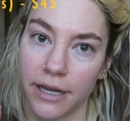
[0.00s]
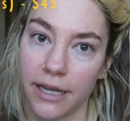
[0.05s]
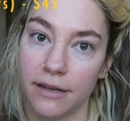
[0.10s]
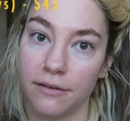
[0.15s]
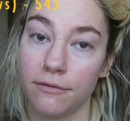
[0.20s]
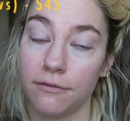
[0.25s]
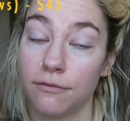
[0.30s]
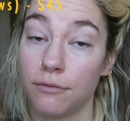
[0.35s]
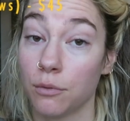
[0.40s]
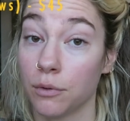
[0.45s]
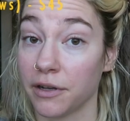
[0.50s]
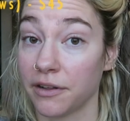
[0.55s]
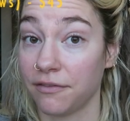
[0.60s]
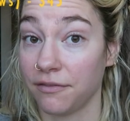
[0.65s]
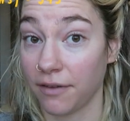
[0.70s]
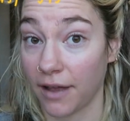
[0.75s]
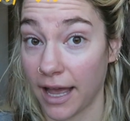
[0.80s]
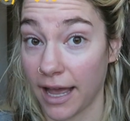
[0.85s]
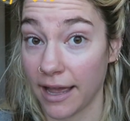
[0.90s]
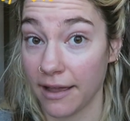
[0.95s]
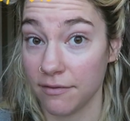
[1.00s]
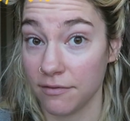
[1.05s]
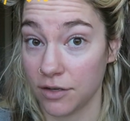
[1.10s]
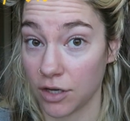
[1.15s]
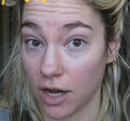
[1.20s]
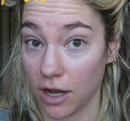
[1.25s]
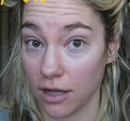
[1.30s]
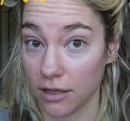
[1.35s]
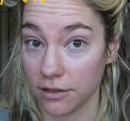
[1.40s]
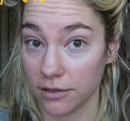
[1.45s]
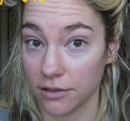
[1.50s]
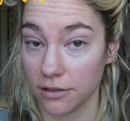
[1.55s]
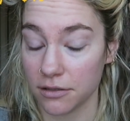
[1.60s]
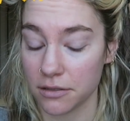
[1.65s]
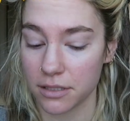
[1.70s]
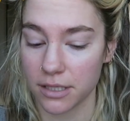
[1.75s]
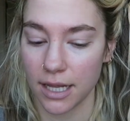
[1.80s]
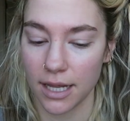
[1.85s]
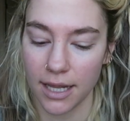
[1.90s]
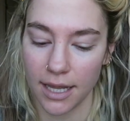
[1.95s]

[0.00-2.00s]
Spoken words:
and $45.